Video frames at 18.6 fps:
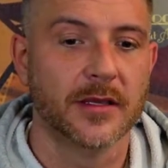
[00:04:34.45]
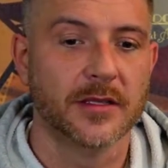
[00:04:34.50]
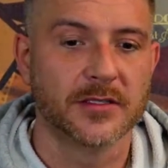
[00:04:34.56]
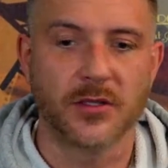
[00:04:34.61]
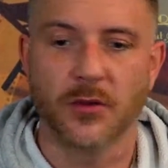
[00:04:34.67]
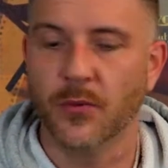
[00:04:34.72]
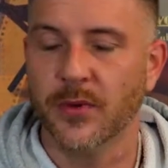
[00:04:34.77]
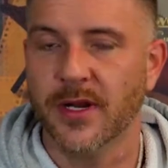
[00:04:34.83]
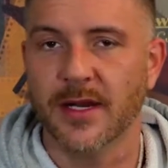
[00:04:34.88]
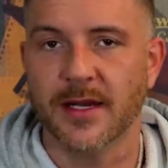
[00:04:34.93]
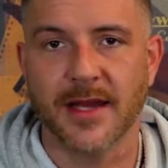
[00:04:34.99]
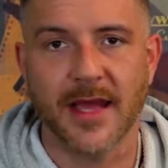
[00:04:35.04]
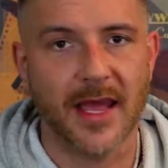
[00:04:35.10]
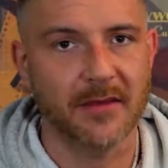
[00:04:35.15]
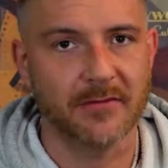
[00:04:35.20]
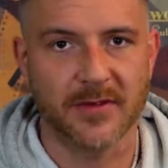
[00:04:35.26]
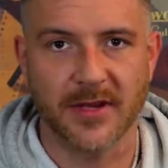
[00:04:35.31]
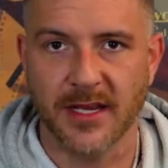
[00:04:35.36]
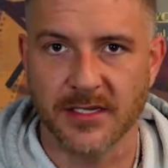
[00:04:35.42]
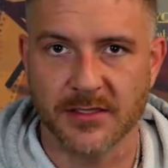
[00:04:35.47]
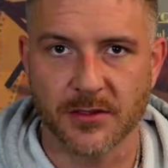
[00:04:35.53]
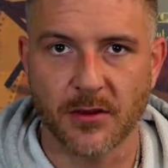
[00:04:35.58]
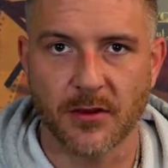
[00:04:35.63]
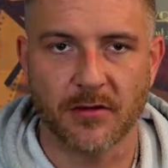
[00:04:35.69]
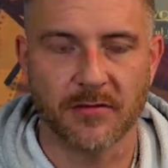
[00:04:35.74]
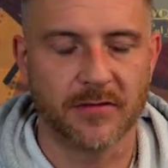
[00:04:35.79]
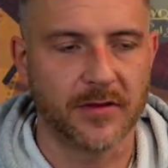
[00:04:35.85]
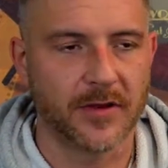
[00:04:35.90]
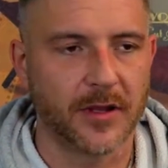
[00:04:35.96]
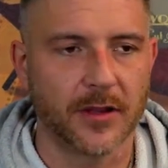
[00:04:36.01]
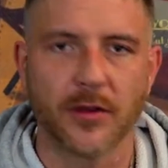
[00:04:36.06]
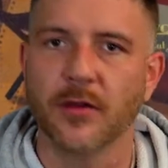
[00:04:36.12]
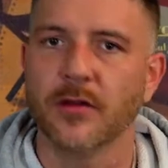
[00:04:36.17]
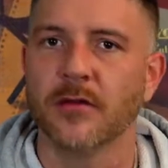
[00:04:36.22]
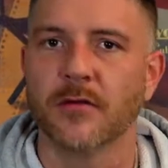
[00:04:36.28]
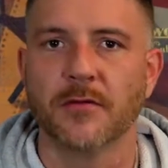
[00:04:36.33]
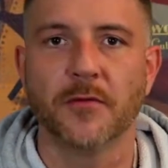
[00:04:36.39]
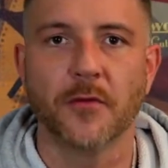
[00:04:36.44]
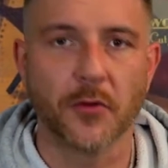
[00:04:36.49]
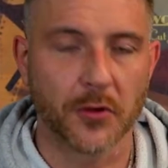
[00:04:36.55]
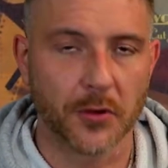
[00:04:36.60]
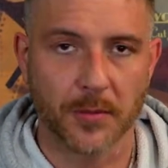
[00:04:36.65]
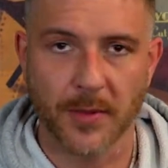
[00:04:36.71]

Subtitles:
So we didn't have days off, and I couldn't afford